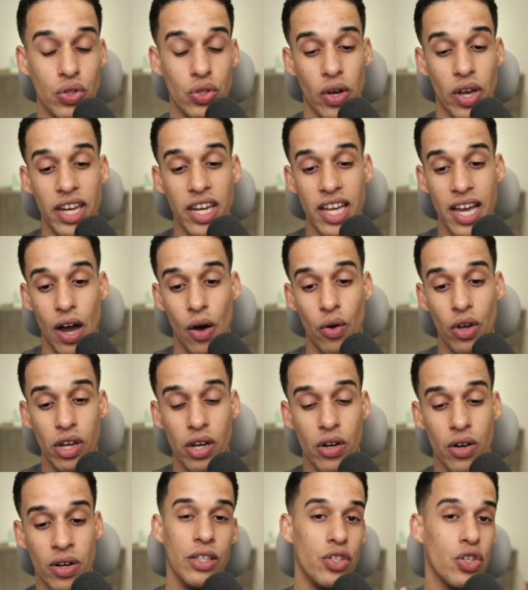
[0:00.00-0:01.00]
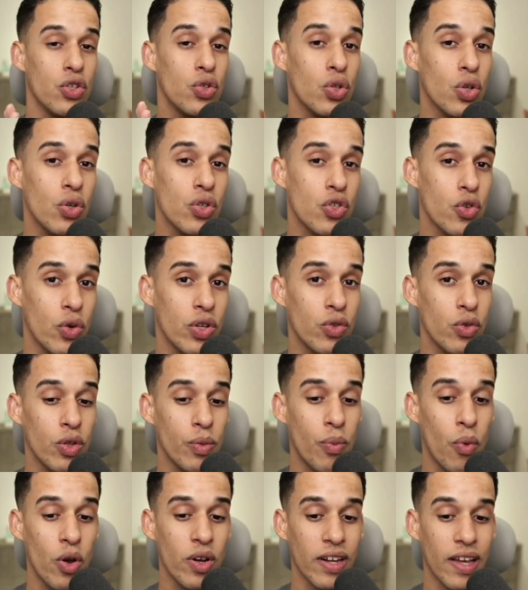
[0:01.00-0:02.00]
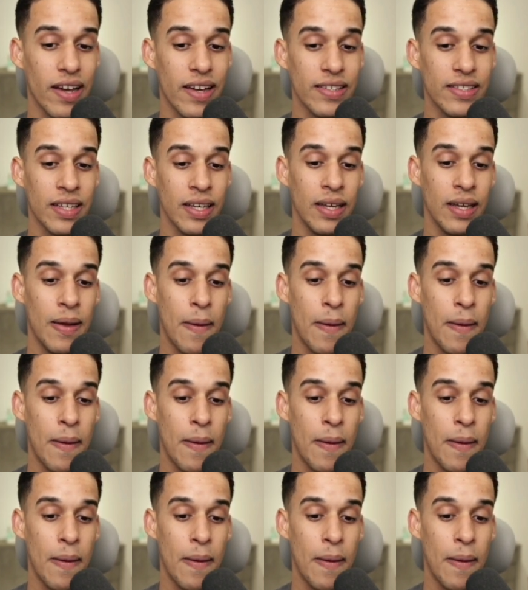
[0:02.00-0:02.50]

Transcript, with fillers: So anyhow, here, just to go straight to the point guys,